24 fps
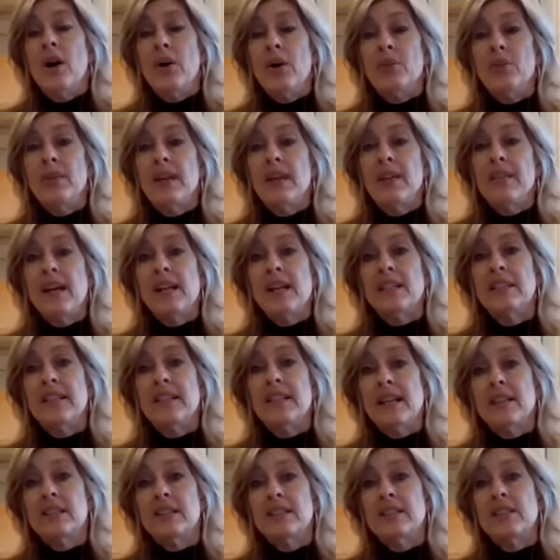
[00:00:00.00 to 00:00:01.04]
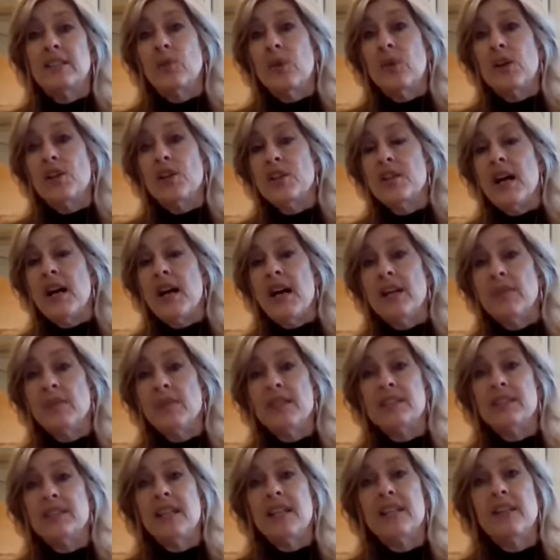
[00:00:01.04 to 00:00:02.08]
Okay, that's an excellent question. I
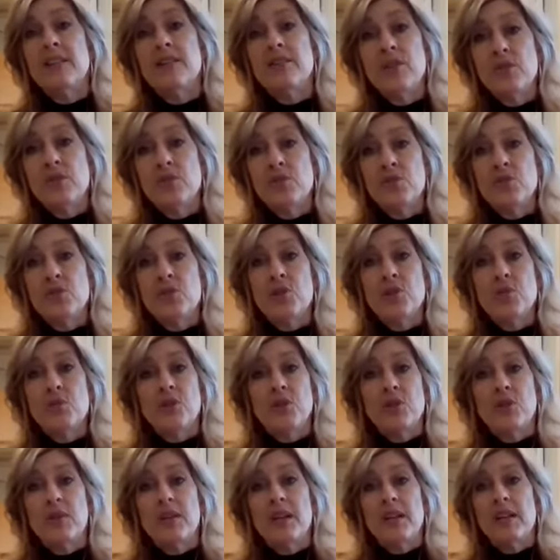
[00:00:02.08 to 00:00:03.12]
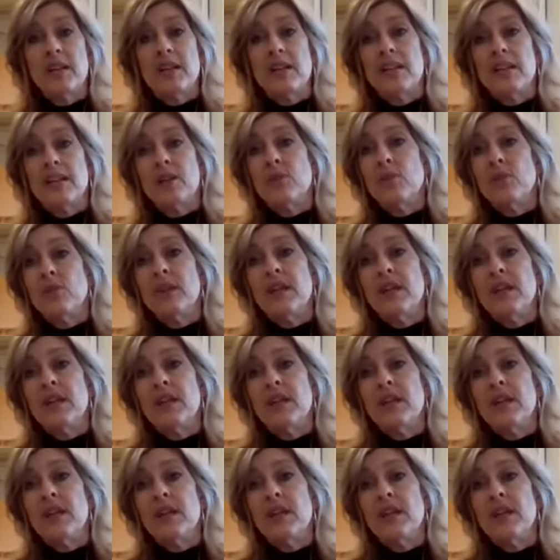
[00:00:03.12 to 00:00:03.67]
would say that those two are created equal.